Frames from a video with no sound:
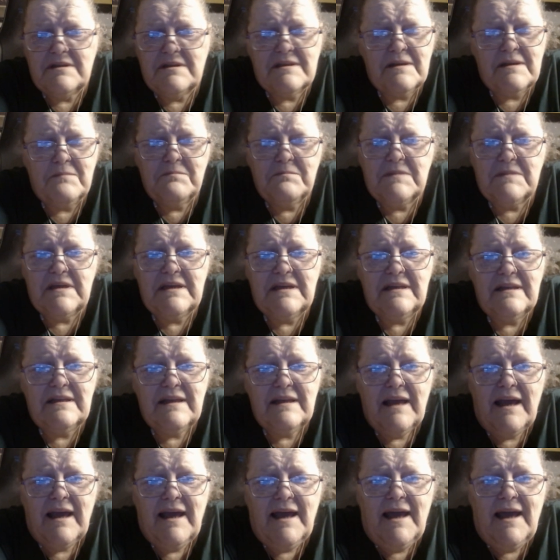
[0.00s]
something,
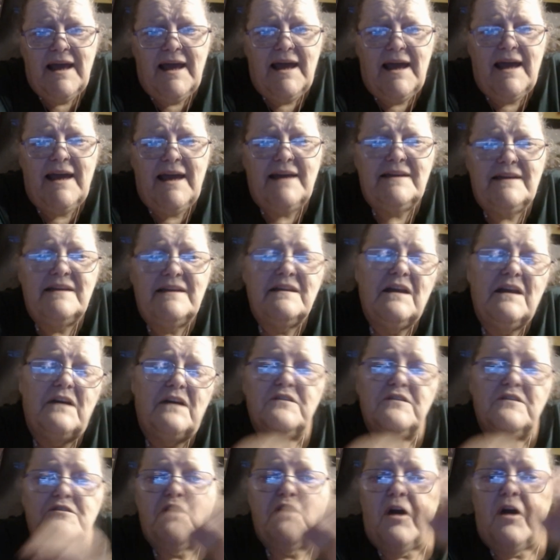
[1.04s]
and
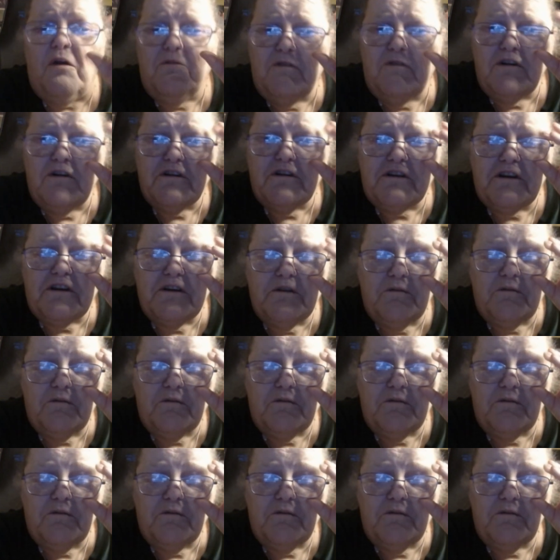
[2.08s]
another coworker